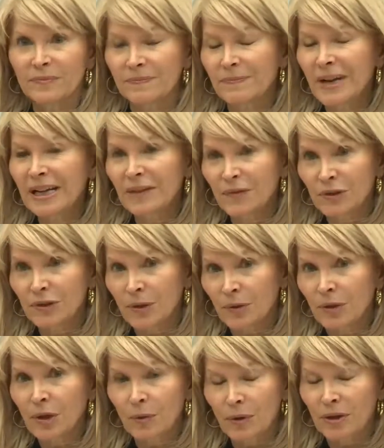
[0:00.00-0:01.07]
many of you
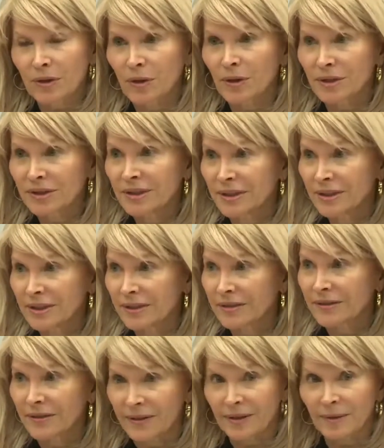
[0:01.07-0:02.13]
don't know what CAR-T
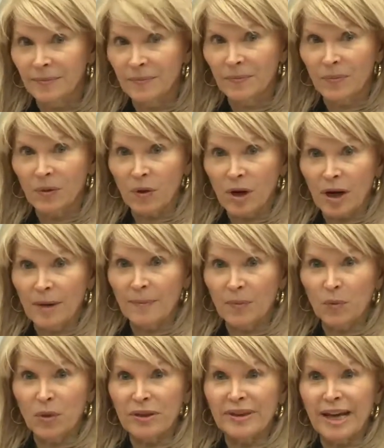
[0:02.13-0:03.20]
is, okay?
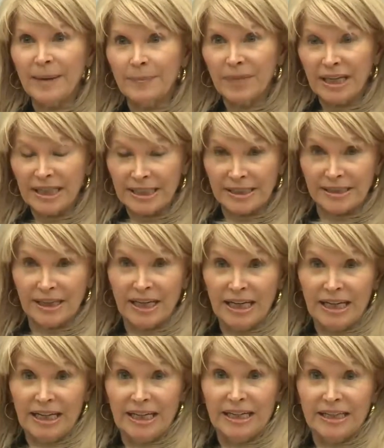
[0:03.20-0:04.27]
What that means
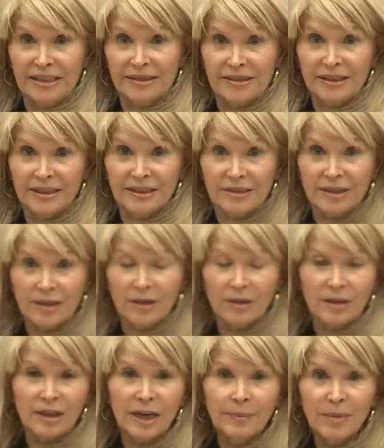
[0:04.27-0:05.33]
is it's a
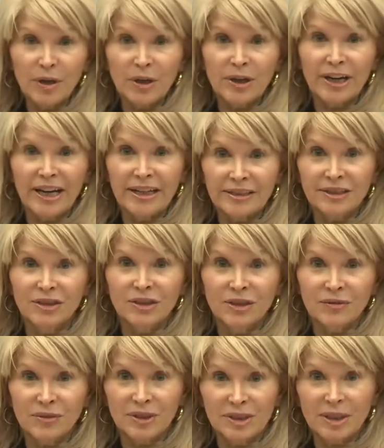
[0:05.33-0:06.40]
chimeric
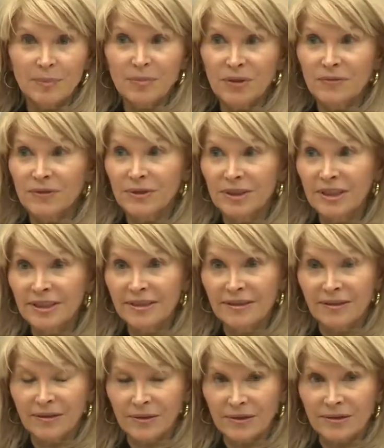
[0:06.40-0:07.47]
antigen receptor for T
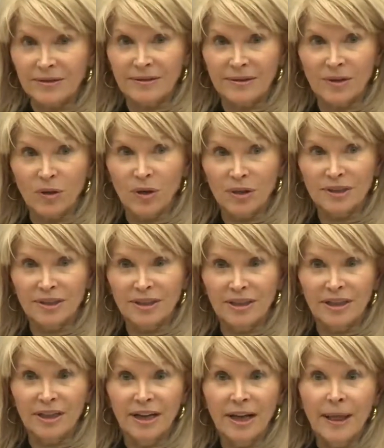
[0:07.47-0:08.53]
cells,
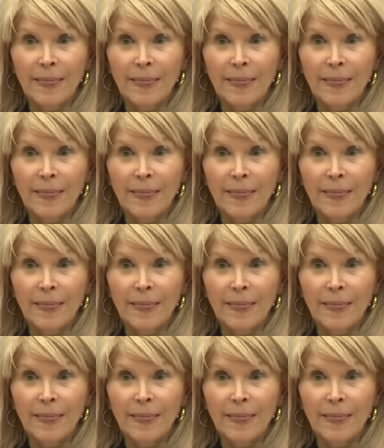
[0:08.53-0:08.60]
CAR-T.